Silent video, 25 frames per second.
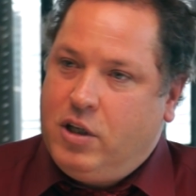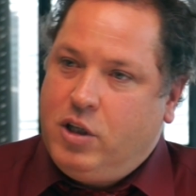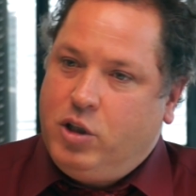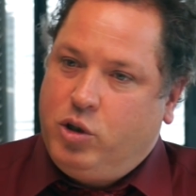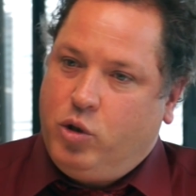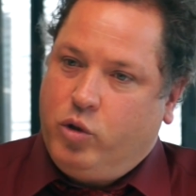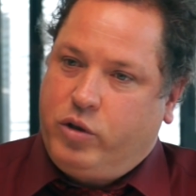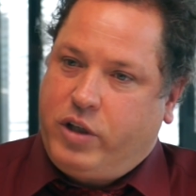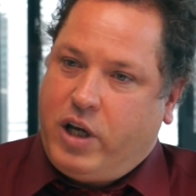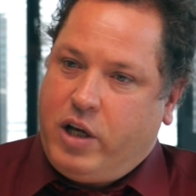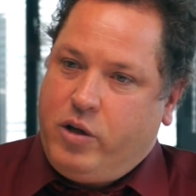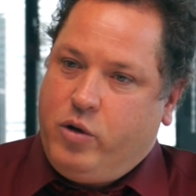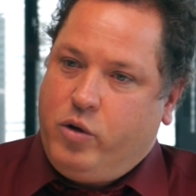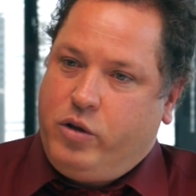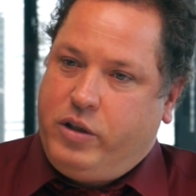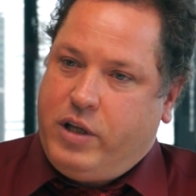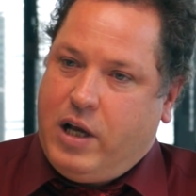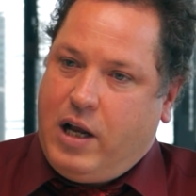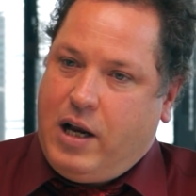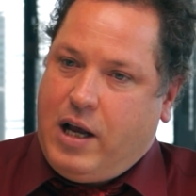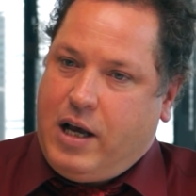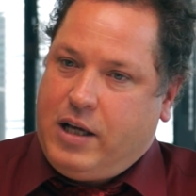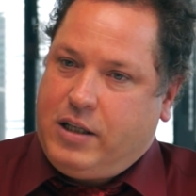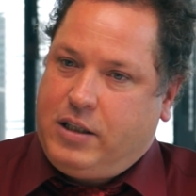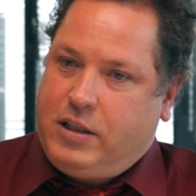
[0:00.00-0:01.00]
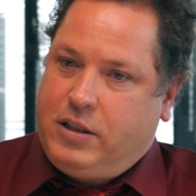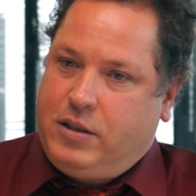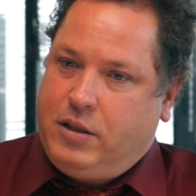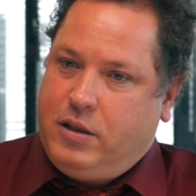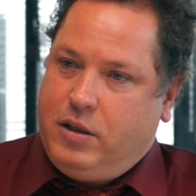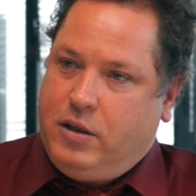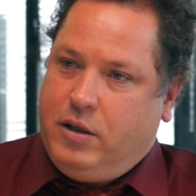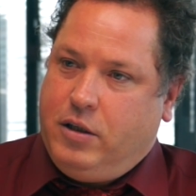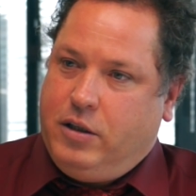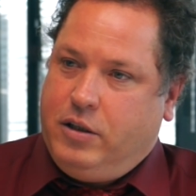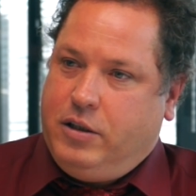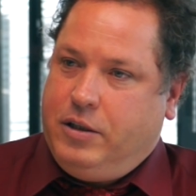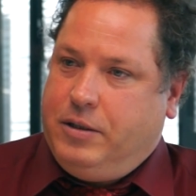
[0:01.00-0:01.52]
So can you tell us
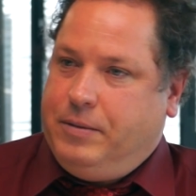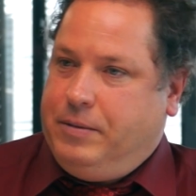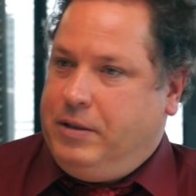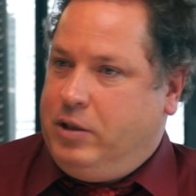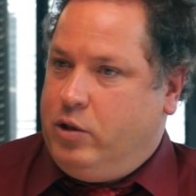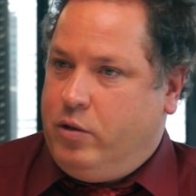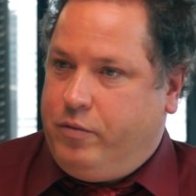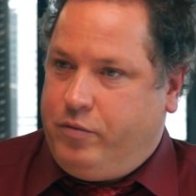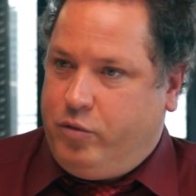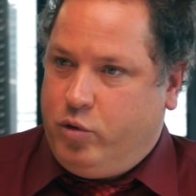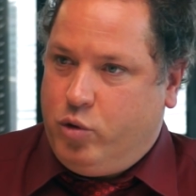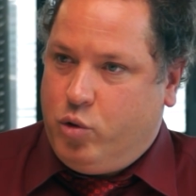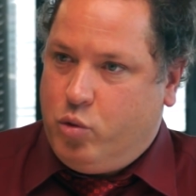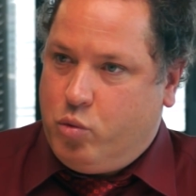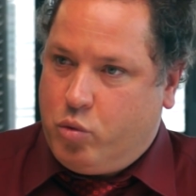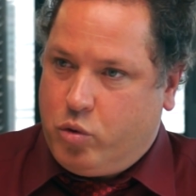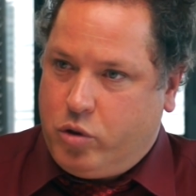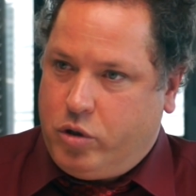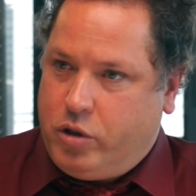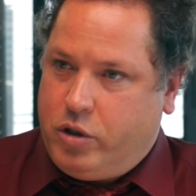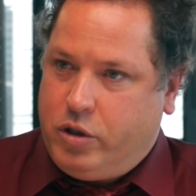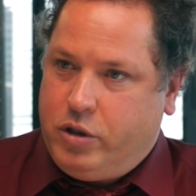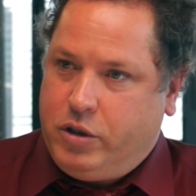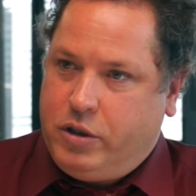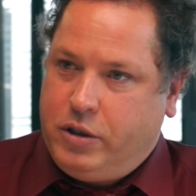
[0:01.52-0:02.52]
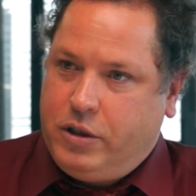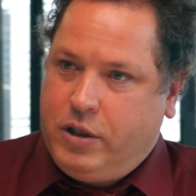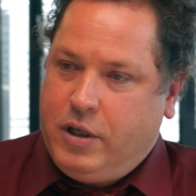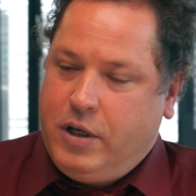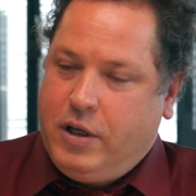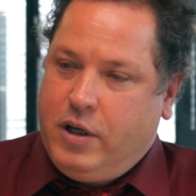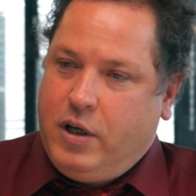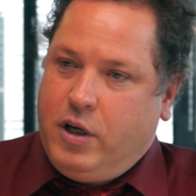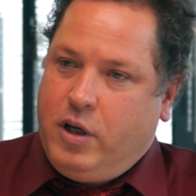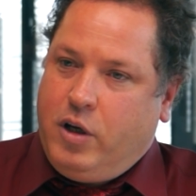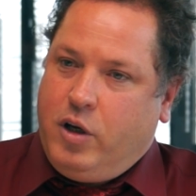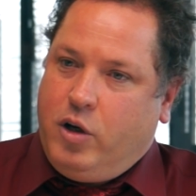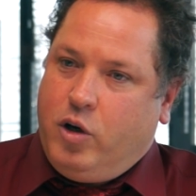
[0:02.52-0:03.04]
in a few words
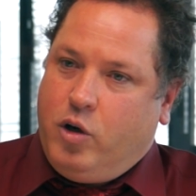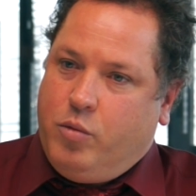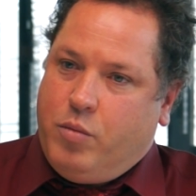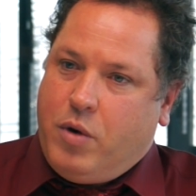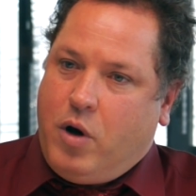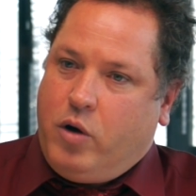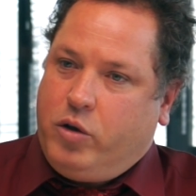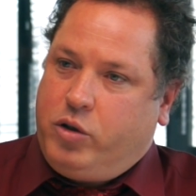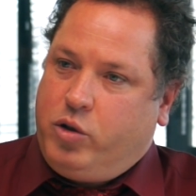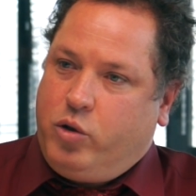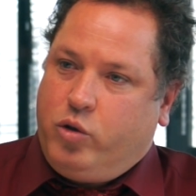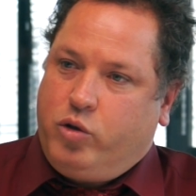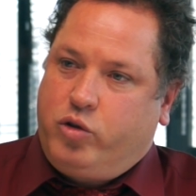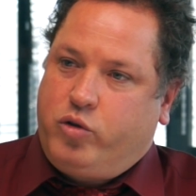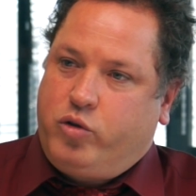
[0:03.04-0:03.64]
about your